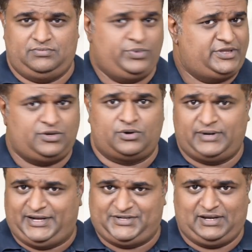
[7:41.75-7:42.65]
with your own
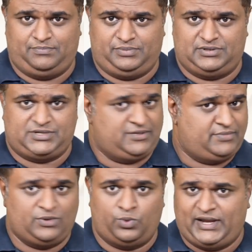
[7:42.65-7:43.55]
examples,
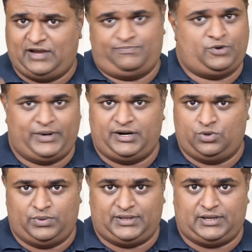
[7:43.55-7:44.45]
the way I've provided
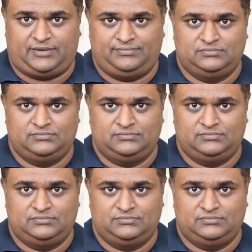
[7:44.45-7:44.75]
over there,